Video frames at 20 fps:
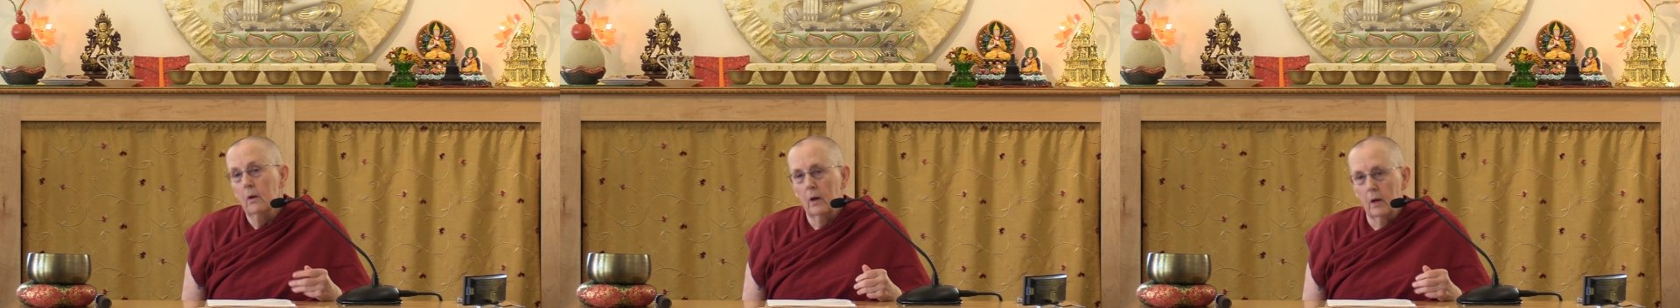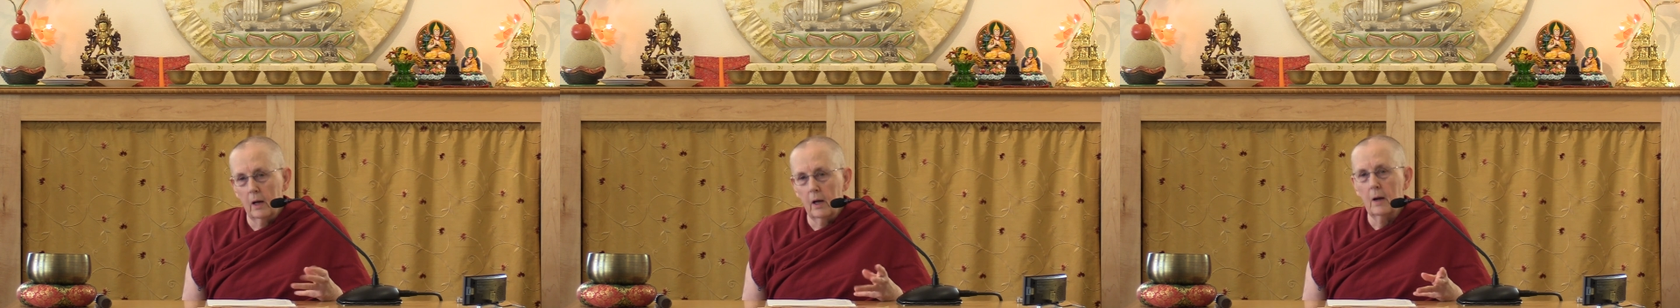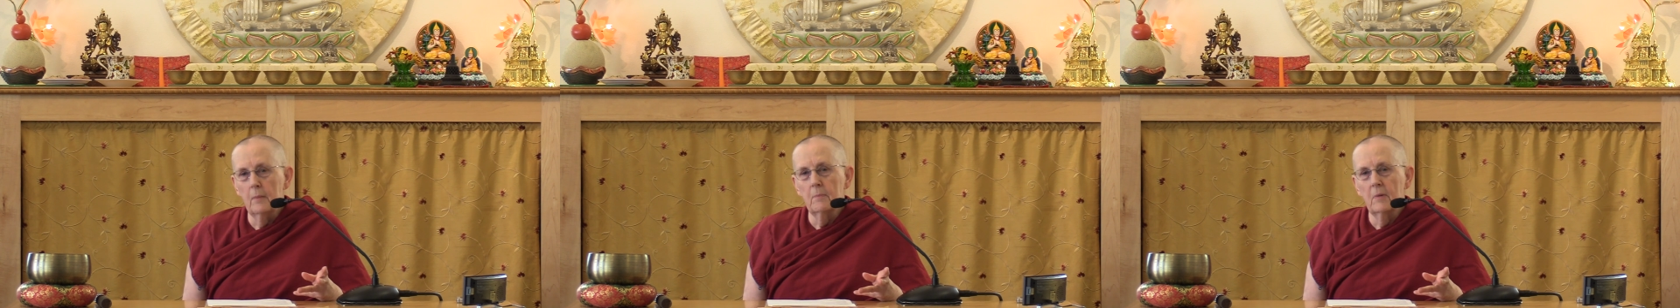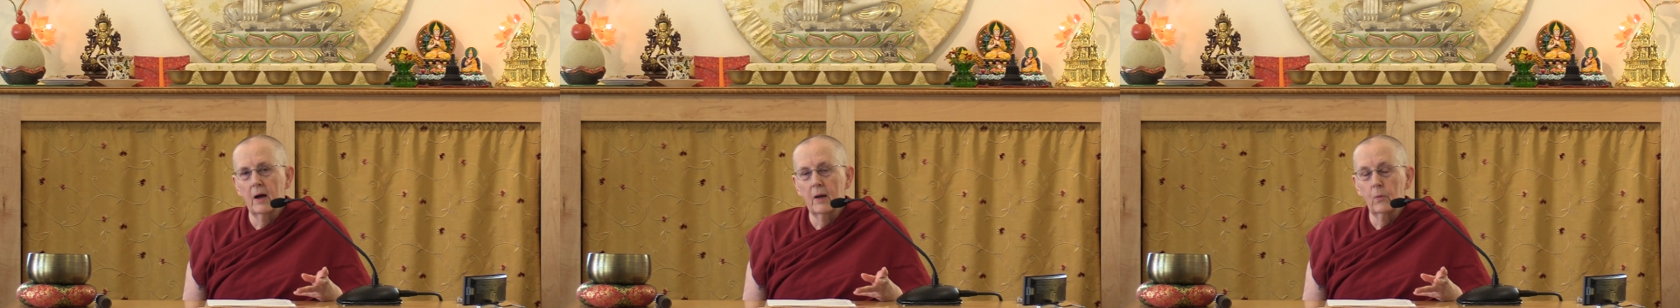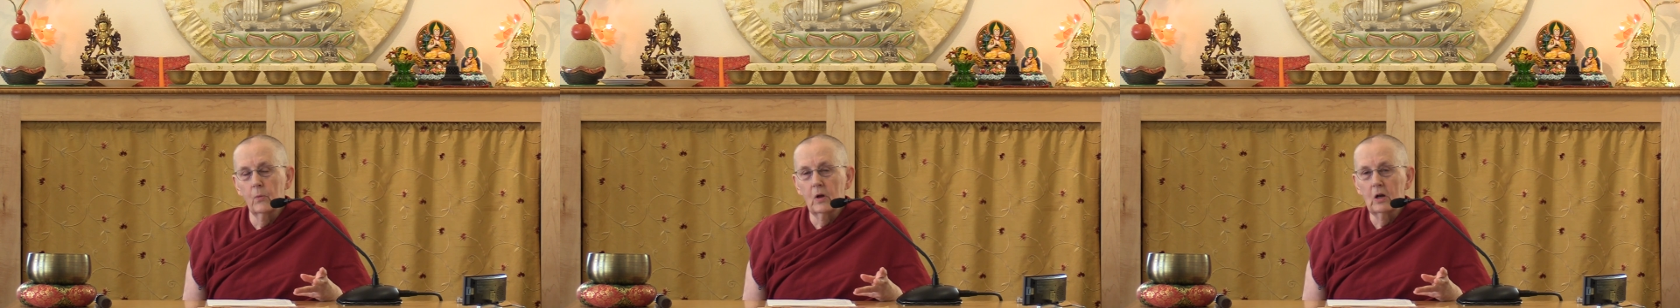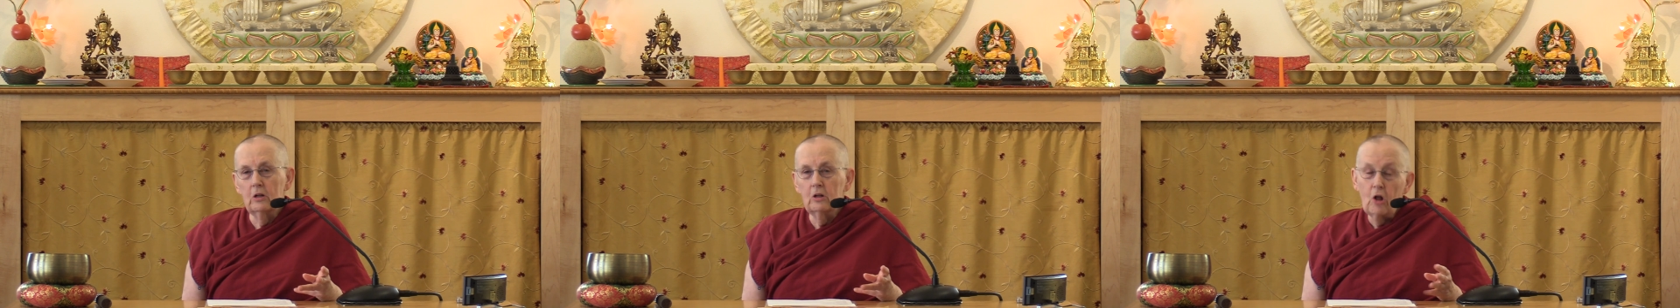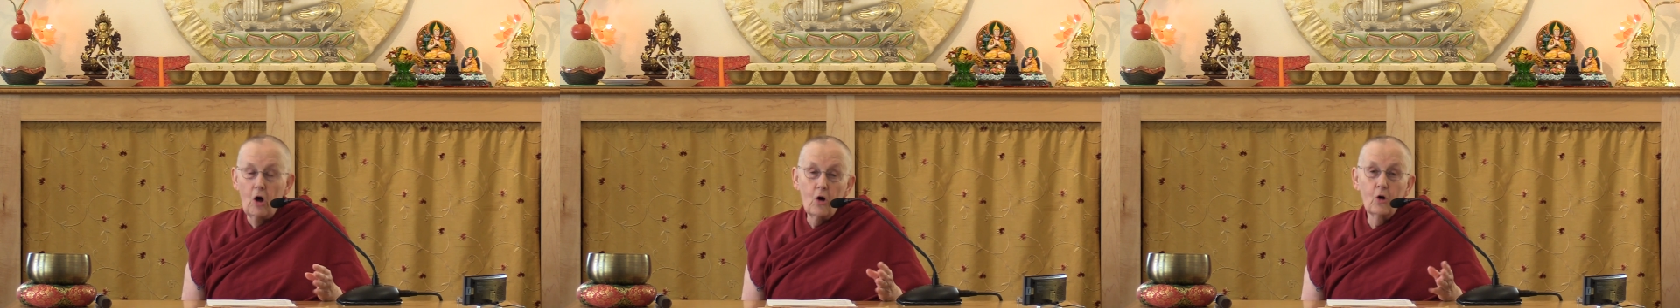I
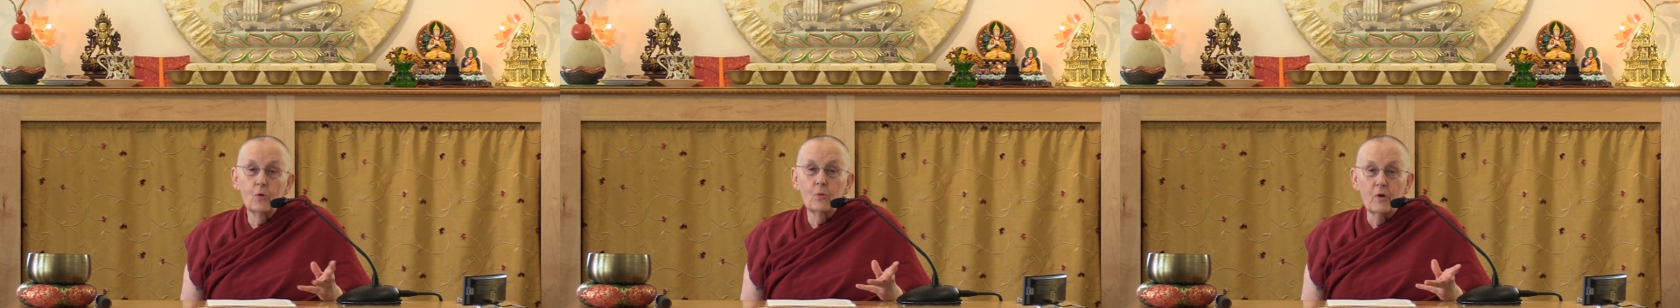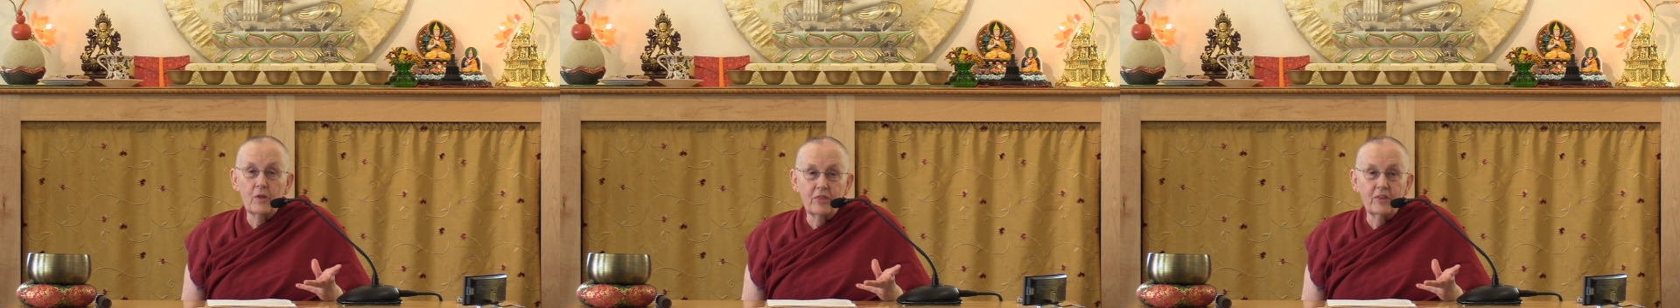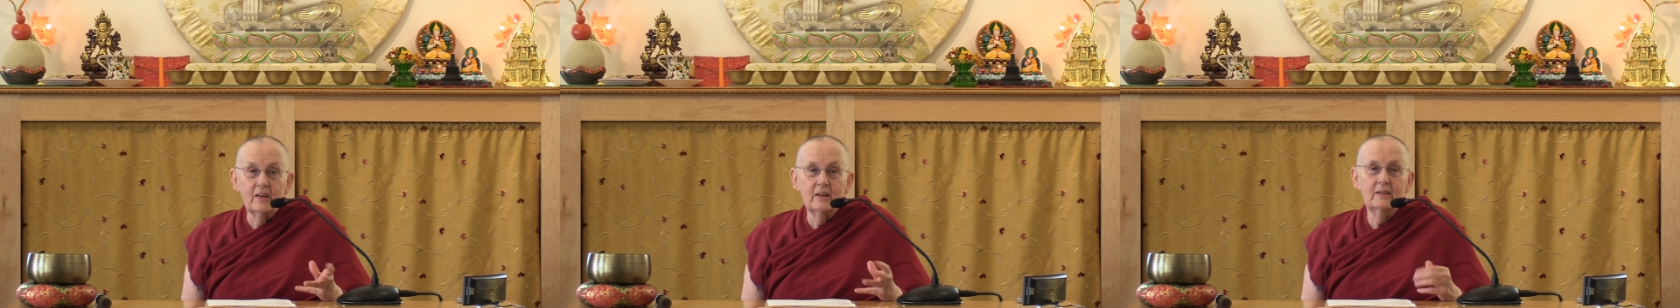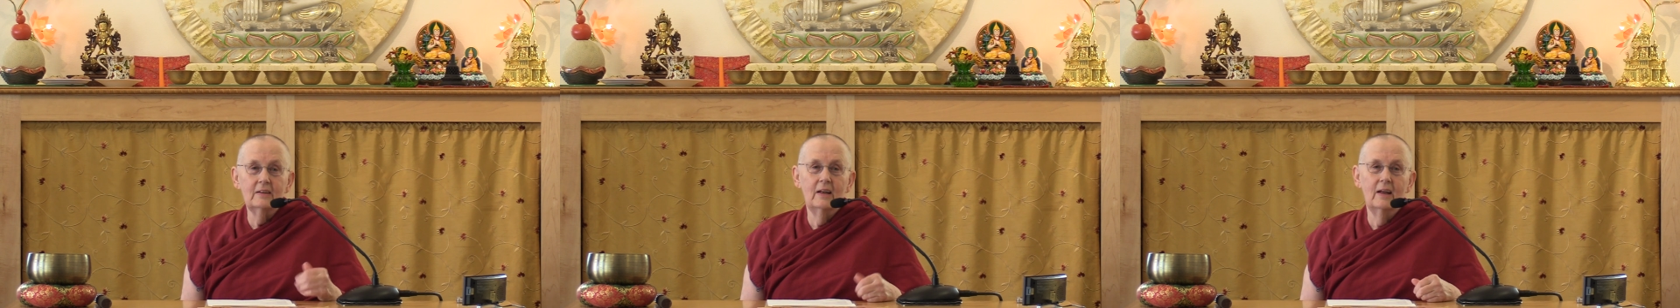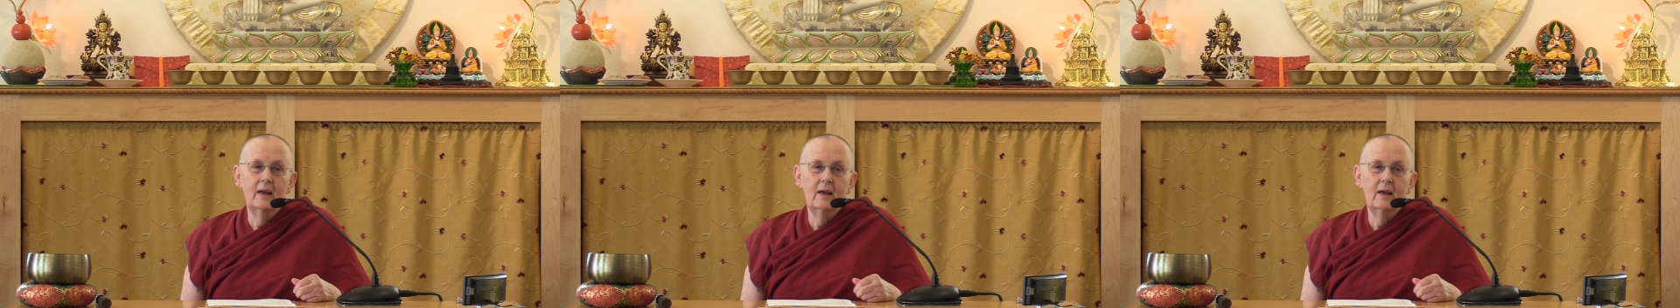went along with it.